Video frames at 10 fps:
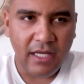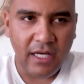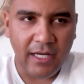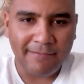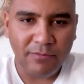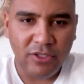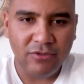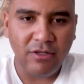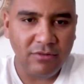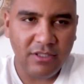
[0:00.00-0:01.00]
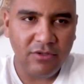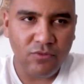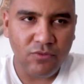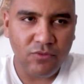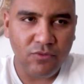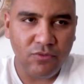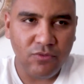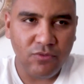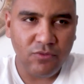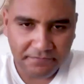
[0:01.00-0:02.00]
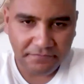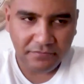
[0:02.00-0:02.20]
Um, you don't know who's a carrier.